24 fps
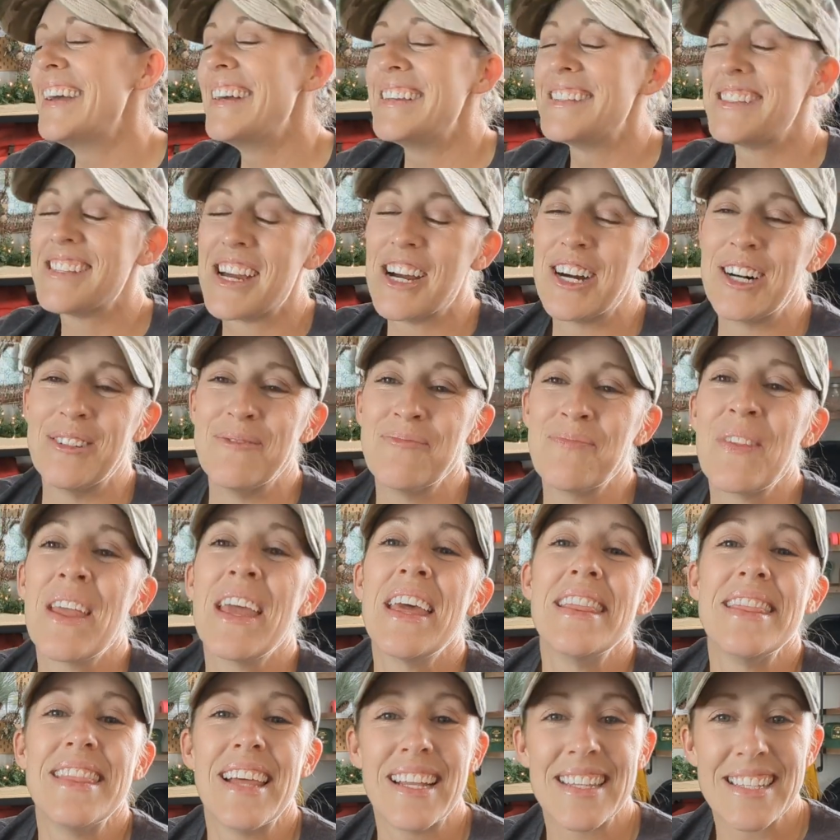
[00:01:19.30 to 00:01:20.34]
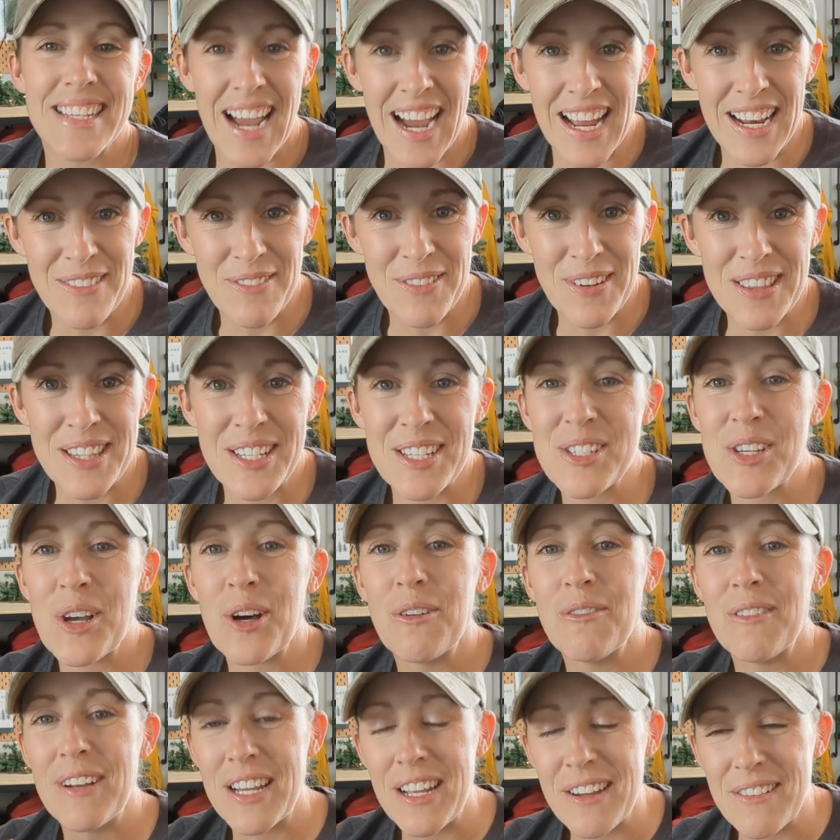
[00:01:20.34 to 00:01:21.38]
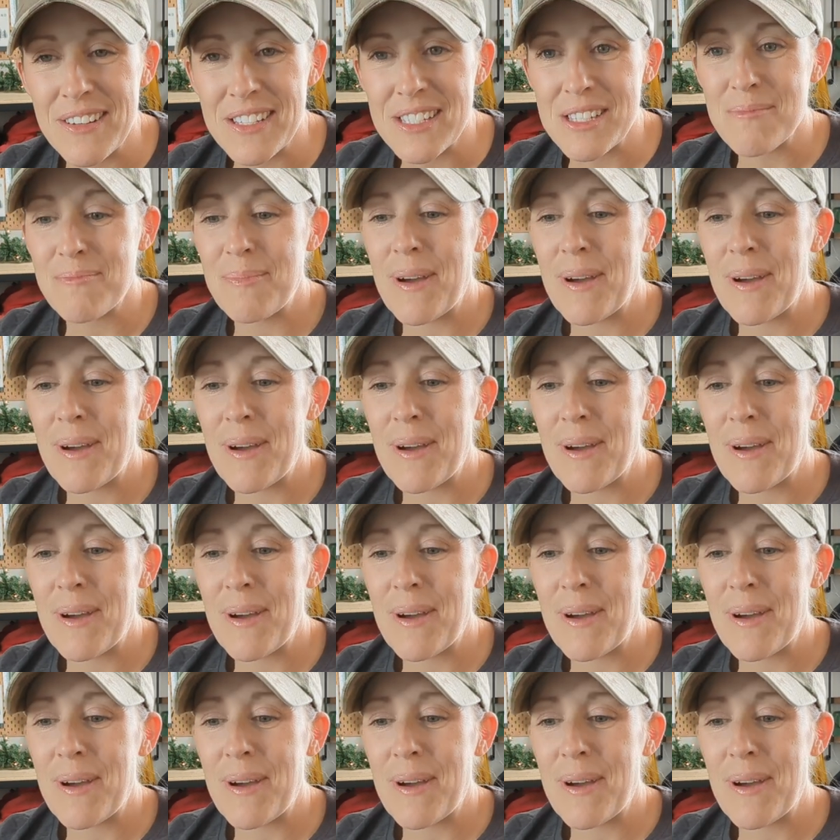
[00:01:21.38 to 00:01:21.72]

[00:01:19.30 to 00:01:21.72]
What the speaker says: So that's kind of what this whole video is